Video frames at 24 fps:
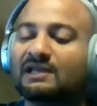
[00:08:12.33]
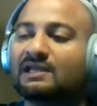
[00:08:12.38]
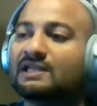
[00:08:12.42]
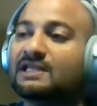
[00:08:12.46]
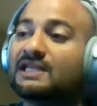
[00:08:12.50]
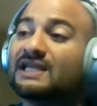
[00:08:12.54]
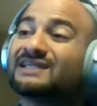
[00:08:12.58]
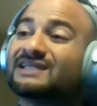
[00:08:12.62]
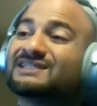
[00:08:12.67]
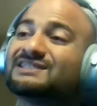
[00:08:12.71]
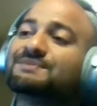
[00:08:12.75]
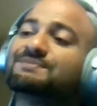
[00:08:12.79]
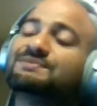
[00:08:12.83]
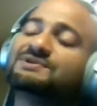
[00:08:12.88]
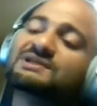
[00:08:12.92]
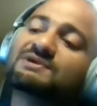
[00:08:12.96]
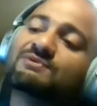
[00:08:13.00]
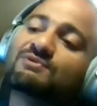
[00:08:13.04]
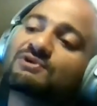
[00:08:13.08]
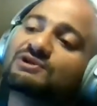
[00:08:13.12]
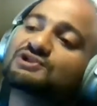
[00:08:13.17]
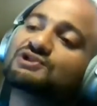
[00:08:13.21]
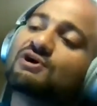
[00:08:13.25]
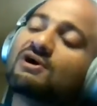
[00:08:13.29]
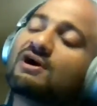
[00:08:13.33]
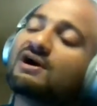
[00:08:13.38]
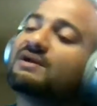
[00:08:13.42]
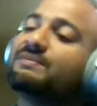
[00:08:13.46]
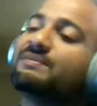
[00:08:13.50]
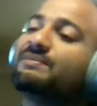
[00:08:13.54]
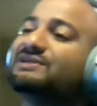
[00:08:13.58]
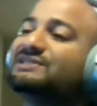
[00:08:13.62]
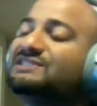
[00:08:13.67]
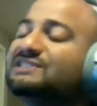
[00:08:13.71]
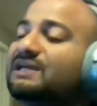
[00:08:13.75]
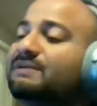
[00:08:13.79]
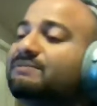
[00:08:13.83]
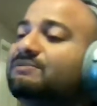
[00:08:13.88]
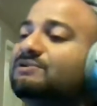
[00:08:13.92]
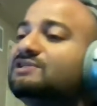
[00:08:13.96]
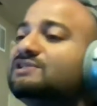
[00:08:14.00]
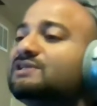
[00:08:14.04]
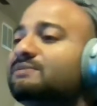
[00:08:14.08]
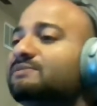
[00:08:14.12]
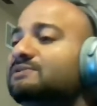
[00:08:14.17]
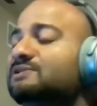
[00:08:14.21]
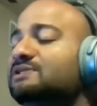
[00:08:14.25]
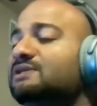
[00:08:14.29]
Next up is I want to talk about
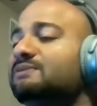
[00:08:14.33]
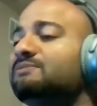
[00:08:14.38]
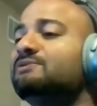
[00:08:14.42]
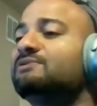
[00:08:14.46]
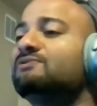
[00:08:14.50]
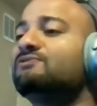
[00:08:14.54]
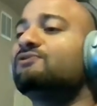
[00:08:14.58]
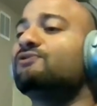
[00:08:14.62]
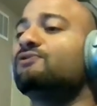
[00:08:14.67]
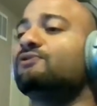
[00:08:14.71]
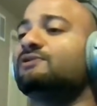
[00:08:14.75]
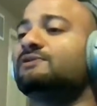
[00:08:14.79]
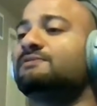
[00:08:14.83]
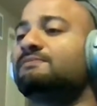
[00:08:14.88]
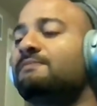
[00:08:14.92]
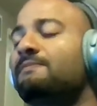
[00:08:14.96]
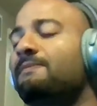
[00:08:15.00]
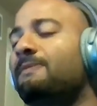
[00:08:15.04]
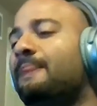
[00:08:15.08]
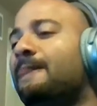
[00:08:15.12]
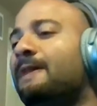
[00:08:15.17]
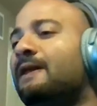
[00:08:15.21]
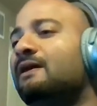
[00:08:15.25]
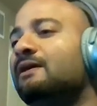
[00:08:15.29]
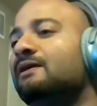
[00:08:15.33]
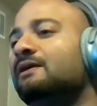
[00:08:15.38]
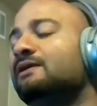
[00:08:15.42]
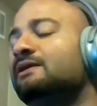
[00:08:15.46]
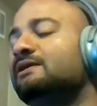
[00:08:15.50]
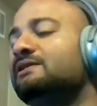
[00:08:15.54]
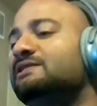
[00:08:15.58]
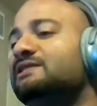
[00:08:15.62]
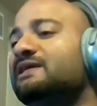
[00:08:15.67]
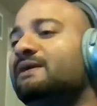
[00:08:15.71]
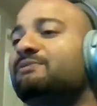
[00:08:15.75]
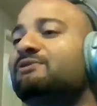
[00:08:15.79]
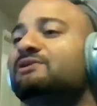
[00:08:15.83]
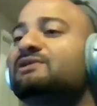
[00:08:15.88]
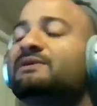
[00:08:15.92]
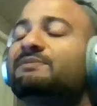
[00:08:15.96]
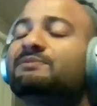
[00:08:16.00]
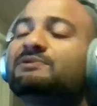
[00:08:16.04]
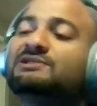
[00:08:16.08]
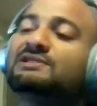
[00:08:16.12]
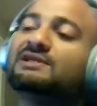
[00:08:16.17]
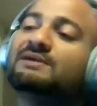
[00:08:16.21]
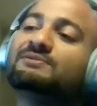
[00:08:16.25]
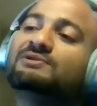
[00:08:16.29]
www.root.
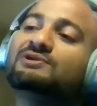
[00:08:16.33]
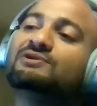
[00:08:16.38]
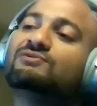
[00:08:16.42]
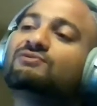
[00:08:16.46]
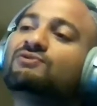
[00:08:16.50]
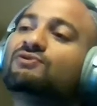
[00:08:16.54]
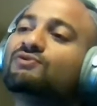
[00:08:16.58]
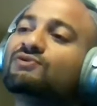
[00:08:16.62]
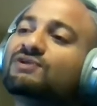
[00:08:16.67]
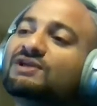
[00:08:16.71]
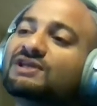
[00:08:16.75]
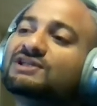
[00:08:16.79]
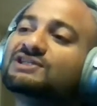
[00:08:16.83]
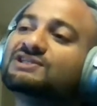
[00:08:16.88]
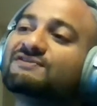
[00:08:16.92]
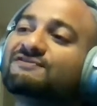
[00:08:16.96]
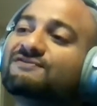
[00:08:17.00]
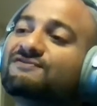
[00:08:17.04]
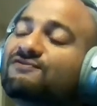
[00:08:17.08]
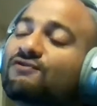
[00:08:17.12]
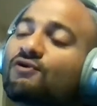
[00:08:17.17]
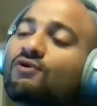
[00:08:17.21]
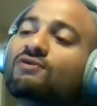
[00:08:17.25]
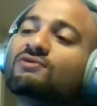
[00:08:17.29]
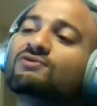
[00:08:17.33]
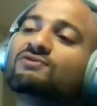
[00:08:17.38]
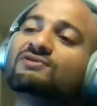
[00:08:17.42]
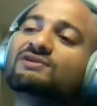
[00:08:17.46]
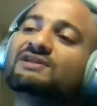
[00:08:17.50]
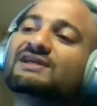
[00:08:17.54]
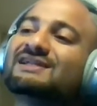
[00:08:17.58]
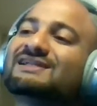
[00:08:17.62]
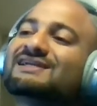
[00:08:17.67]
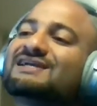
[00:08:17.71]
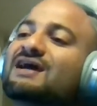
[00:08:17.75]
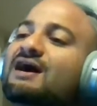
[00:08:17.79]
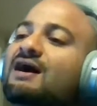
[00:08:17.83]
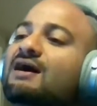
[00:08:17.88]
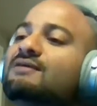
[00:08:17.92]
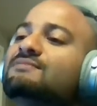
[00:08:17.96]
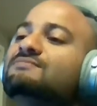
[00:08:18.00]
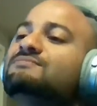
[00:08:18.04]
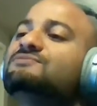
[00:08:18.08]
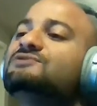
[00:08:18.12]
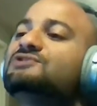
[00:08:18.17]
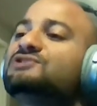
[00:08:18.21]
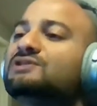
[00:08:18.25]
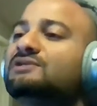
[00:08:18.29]
www.root is a folder
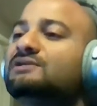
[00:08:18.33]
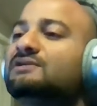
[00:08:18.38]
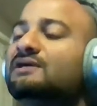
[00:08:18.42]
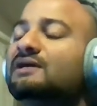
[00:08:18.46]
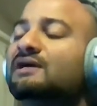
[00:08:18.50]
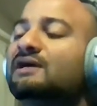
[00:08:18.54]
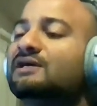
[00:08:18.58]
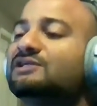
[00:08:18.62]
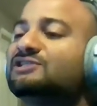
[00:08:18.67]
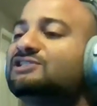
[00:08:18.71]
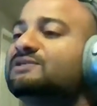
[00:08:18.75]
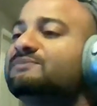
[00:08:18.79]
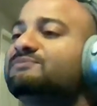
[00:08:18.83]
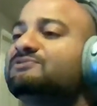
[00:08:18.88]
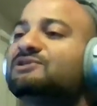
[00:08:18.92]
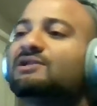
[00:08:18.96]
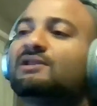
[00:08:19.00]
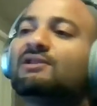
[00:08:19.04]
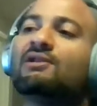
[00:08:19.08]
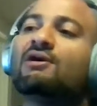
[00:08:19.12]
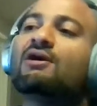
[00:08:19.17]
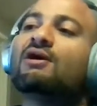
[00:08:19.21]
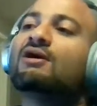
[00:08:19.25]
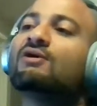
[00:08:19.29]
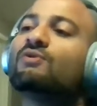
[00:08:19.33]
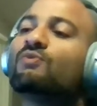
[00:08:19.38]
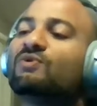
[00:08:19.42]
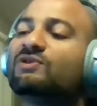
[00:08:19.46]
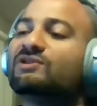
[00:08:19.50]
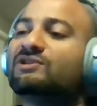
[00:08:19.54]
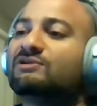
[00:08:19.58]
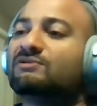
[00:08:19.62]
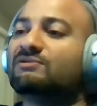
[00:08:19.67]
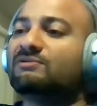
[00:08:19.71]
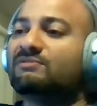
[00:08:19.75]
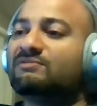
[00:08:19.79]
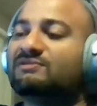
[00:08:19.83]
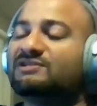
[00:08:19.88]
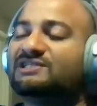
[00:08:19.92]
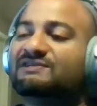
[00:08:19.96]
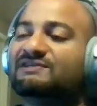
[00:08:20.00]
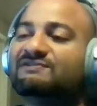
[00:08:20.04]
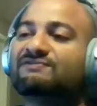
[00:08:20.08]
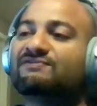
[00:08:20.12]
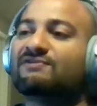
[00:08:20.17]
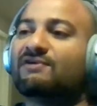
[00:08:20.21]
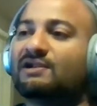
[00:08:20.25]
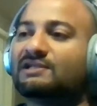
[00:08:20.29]
that ships along with your
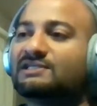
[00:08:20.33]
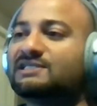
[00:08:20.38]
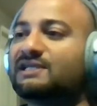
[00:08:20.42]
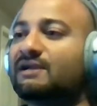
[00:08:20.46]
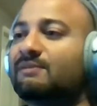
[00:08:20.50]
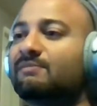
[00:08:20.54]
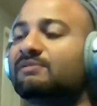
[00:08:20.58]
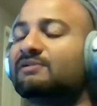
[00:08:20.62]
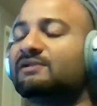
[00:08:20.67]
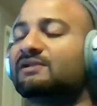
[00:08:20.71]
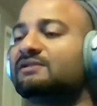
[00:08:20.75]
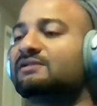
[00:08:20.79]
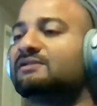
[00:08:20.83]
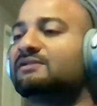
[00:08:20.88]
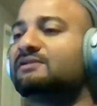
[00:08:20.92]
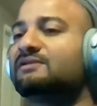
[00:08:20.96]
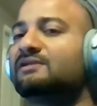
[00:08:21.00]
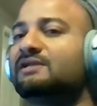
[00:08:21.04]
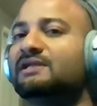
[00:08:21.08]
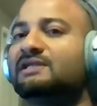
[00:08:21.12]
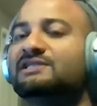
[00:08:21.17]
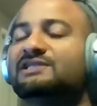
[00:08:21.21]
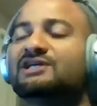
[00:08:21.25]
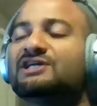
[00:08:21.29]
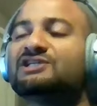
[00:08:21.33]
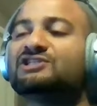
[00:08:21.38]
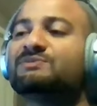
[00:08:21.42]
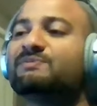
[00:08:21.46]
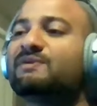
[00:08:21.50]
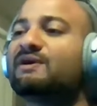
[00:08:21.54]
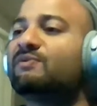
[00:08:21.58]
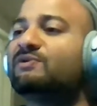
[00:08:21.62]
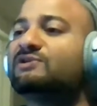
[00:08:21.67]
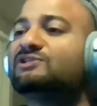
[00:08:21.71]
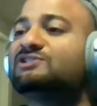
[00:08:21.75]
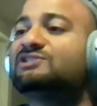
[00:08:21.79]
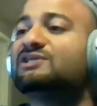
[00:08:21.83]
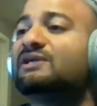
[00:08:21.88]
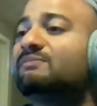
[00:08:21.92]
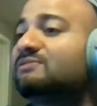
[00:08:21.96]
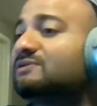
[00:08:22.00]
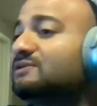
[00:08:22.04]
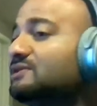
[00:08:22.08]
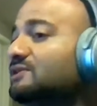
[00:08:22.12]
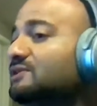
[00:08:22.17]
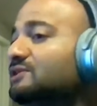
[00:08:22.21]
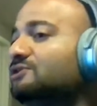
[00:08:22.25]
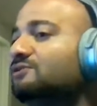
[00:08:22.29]
default template. It doesn't matter which
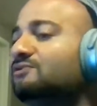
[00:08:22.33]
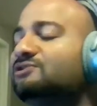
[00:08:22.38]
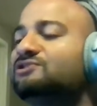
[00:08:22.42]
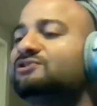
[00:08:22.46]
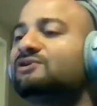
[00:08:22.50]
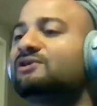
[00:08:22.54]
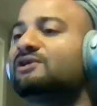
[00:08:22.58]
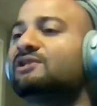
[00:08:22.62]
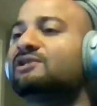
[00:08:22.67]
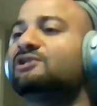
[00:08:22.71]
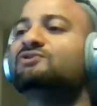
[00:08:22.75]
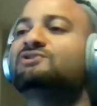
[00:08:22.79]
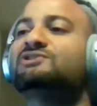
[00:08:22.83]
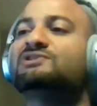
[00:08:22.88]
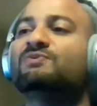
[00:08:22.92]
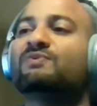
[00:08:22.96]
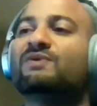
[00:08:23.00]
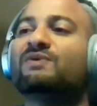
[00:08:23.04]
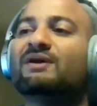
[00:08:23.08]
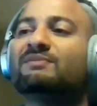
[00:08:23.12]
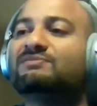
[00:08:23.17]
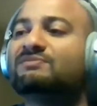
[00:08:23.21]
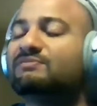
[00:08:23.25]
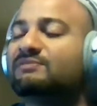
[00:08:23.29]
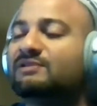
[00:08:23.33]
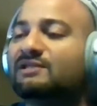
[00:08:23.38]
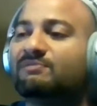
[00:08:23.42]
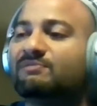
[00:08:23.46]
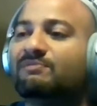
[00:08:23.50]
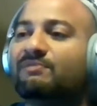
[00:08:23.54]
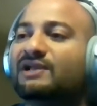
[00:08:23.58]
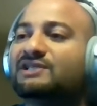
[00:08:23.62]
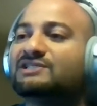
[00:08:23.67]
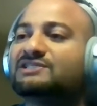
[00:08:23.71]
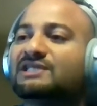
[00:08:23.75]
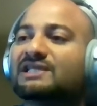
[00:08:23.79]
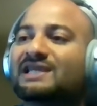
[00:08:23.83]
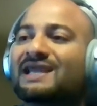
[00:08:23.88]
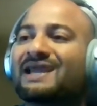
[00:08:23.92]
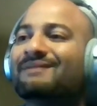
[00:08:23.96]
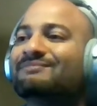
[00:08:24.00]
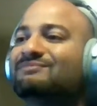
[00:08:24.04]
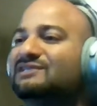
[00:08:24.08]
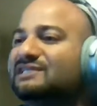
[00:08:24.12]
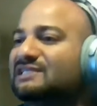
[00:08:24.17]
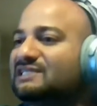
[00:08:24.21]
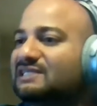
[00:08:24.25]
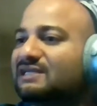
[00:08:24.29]
template you use. You can use the basic
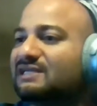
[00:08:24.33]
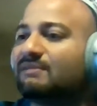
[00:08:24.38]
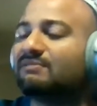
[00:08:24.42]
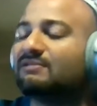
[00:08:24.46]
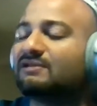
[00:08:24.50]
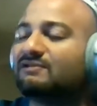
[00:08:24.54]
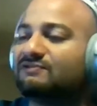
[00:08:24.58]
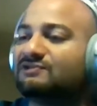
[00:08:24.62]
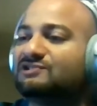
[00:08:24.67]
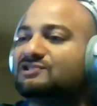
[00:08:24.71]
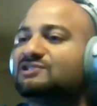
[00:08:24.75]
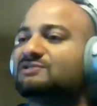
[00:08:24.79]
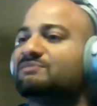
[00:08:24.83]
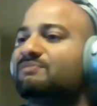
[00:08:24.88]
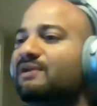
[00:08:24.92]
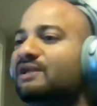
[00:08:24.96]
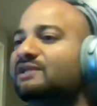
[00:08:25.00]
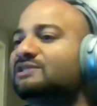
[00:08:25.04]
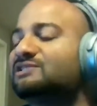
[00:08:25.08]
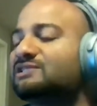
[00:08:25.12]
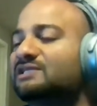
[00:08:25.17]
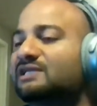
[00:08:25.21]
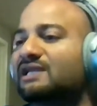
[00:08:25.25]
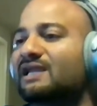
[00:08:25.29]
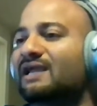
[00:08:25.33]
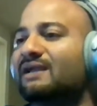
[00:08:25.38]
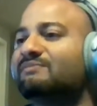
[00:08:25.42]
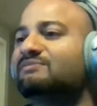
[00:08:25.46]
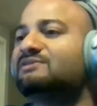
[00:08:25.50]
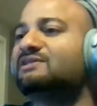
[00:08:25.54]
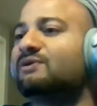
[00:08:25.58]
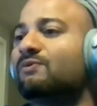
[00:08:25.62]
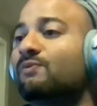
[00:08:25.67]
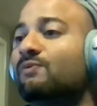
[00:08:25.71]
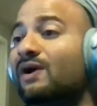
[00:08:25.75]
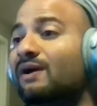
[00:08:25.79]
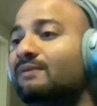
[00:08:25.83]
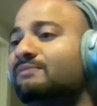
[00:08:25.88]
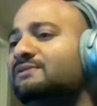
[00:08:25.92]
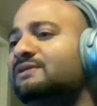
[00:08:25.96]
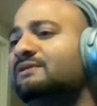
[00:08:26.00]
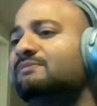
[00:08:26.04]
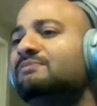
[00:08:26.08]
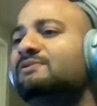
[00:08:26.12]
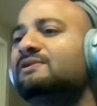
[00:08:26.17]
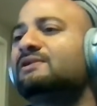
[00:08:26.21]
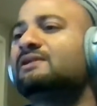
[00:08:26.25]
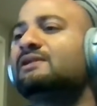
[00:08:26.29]
empty template, which is a basic empty web
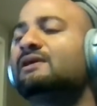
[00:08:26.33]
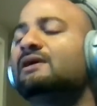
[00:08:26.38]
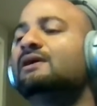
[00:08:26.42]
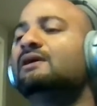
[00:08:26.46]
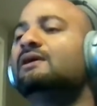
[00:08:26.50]
template,